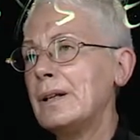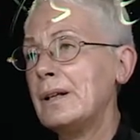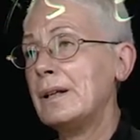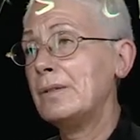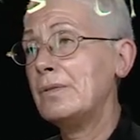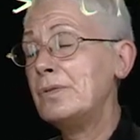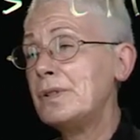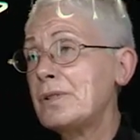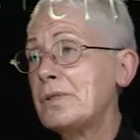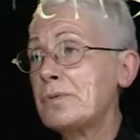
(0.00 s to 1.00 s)
and
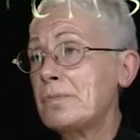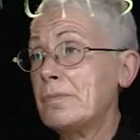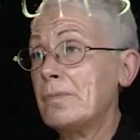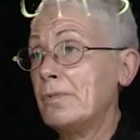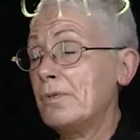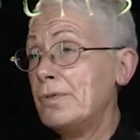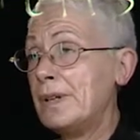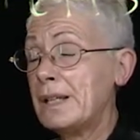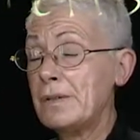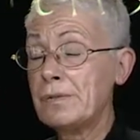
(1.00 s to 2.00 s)
this is
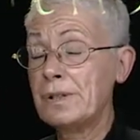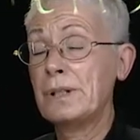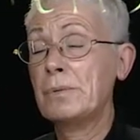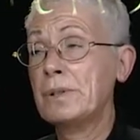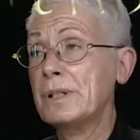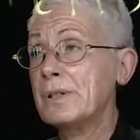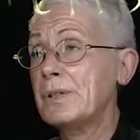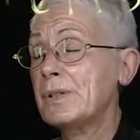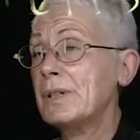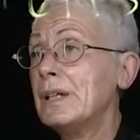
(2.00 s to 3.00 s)
very
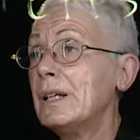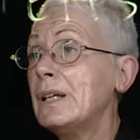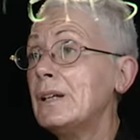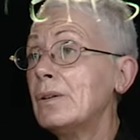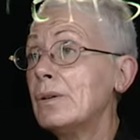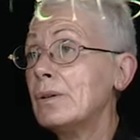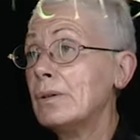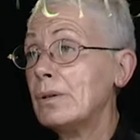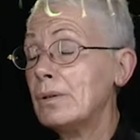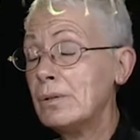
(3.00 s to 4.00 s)
frequent in
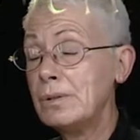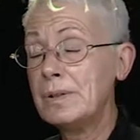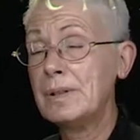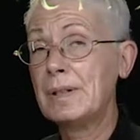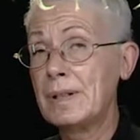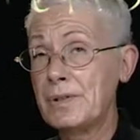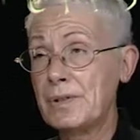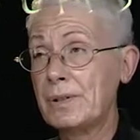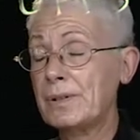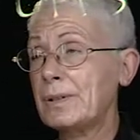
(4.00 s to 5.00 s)
all
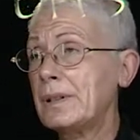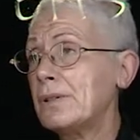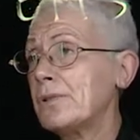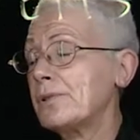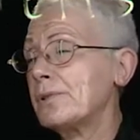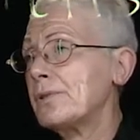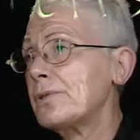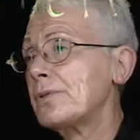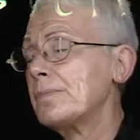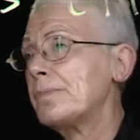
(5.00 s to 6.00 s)
desert
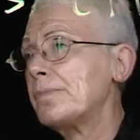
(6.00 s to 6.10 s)
regions,